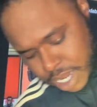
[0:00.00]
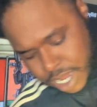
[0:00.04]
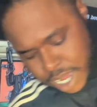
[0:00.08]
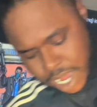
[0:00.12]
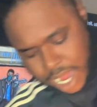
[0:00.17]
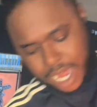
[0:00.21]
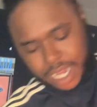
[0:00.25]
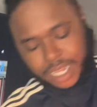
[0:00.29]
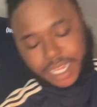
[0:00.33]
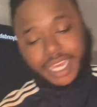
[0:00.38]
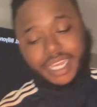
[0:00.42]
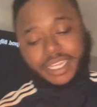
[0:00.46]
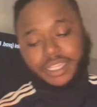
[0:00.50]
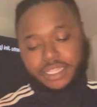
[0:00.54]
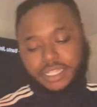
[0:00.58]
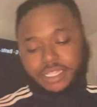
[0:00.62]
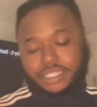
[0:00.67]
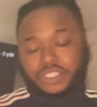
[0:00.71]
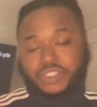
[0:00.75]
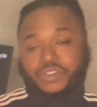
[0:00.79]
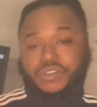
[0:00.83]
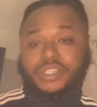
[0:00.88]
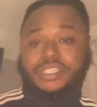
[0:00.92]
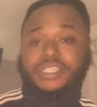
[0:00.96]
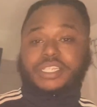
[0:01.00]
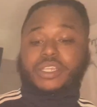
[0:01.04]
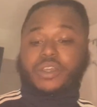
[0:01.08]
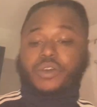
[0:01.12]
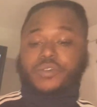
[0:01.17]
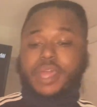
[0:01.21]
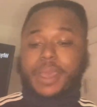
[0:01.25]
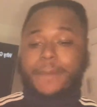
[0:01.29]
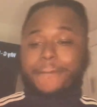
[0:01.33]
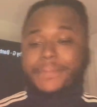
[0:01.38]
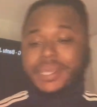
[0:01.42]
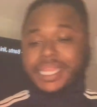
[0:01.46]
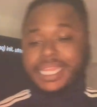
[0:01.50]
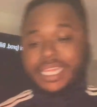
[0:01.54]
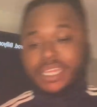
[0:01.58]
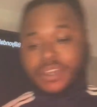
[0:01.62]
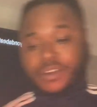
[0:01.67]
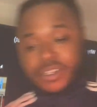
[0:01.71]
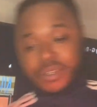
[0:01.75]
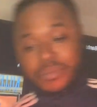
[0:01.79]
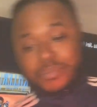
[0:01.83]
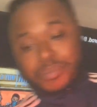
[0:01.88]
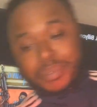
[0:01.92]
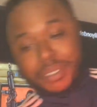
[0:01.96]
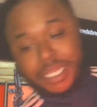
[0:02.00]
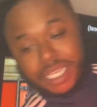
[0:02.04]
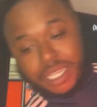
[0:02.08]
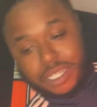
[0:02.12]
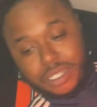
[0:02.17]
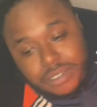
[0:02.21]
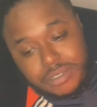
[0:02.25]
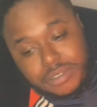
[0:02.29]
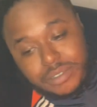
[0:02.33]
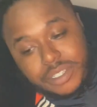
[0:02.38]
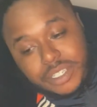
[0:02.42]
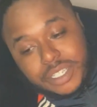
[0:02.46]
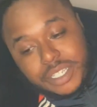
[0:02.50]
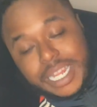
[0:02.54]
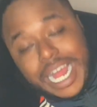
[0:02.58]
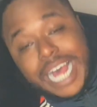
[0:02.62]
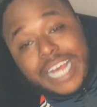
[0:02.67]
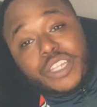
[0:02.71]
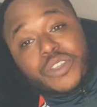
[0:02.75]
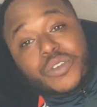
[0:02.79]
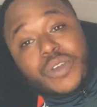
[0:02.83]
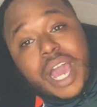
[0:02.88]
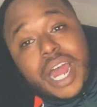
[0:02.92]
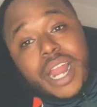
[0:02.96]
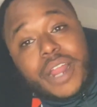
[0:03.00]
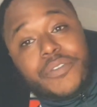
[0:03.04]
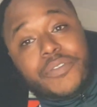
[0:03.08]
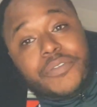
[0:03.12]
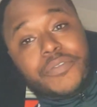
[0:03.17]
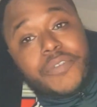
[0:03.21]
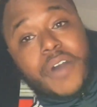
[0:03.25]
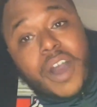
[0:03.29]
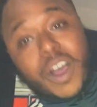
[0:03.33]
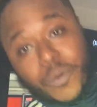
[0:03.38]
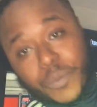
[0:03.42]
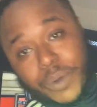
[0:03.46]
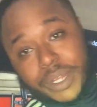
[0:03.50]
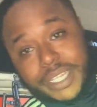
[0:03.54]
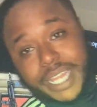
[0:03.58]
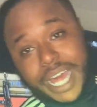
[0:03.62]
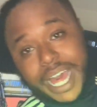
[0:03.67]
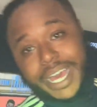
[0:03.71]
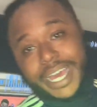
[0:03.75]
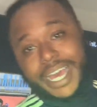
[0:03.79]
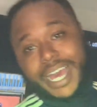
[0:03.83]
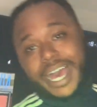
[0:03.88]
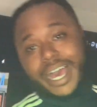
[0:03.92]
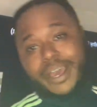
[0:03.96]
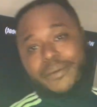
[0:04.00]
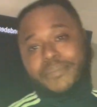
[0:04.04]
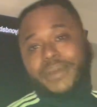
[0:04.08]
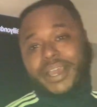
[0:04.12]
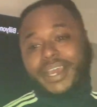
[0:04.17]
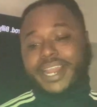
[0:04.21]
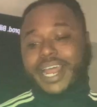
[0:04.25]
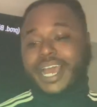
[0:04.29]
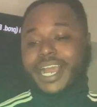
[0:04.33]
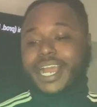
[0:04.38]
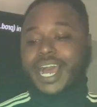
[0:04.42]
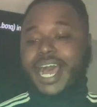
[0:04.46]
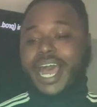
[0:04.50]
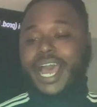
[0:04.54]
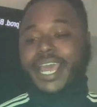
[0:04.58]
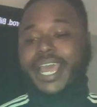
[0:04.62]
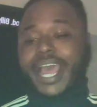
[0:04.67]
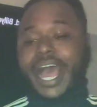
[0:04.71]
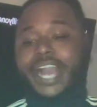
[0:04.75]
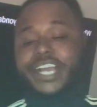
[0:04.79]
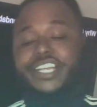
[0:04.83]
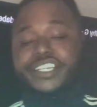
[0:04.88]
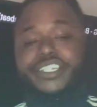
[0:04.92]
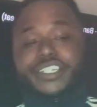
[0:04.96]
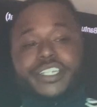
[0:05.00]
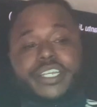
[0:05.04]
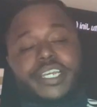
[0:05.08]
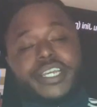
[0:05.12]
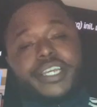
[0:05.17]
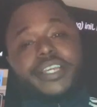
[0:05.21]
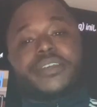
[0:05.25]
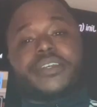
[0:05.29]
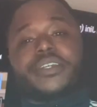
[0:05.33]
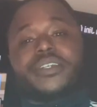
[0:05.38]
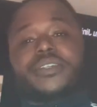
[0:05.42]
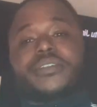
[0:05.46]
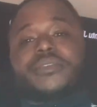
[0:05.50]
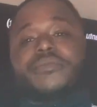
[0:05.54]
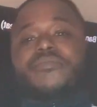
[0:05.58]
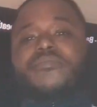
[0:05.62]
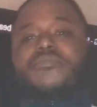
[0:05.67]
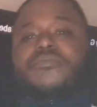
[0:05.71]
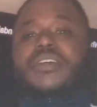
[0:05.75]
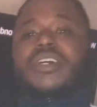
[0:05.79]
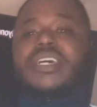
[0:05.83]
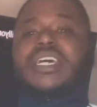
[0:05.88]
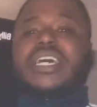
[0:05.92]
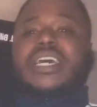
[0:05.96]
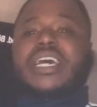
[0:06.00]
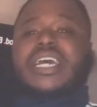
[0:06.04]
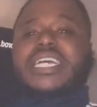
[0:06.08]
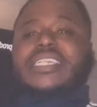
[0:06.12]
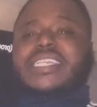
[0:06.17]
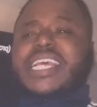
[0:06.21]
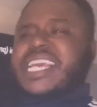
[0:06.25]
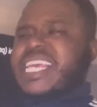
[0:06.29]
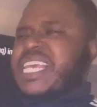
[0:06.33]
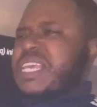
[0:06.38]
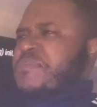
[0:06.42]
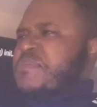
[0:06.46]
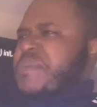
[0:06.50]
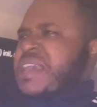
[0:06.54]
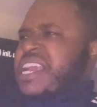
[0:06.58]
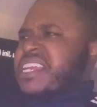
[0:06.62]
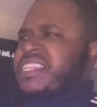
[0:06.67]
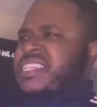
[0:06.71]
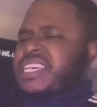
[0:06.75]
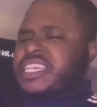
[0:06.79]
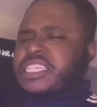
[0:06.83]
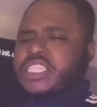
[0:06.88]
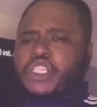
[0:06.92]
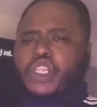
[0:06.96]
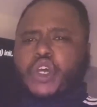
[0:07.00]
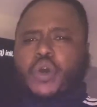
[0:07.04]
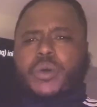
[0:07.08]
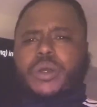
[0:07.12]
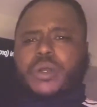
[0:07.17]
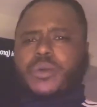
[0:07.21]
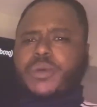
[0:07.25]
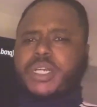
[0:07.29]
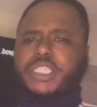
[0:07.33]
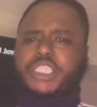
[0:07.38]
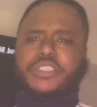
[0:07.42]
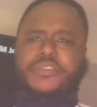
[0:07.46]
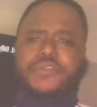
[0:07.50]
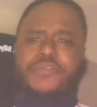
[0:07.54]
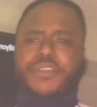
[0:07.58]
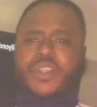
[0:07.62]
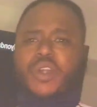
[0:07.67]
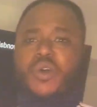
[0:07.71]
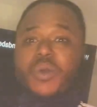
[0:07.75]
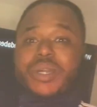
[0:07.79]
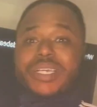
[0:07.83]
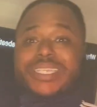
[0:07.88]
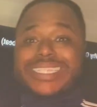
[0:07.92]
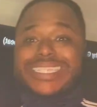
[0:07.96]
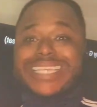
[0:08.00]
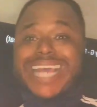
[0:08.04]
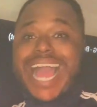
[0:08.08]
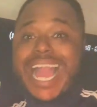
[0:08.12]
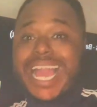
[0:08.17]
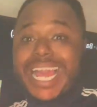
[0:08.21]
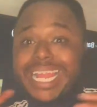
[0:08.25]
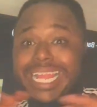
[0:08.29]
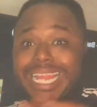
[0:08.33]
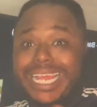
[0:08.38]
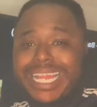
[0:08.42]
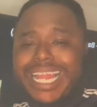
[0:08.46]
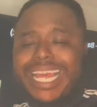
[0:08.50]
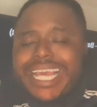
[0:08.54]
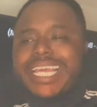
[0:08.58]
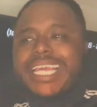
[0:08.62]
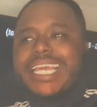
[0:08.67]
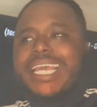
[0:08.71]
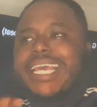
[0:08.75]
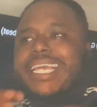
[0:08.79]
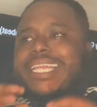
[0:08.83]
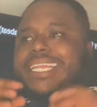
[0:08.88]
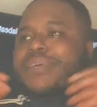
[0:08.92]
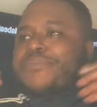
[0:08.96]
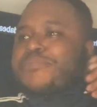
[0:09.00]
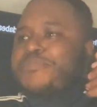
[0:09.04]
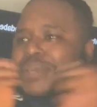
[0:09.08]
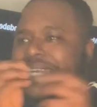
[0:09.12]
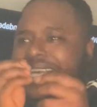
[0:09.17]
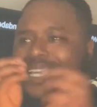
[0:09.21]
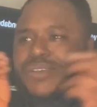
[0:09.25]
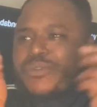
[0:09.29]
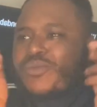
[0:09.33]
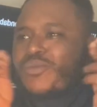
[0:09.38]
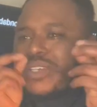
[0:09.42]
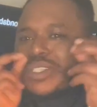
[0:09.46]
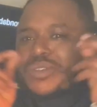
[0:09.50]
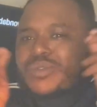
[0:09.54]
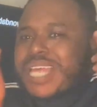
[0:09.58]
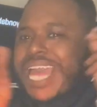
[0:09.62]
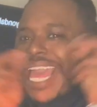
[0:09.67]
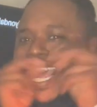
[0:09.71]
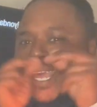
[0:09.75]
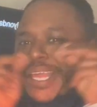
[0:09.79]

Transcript: I like this. You need to yo that Billy on the beat. That you gotta fuck with that guy, man. That guy actually he. It's like he made this knowing what your flow exactly. Like he, the beat was like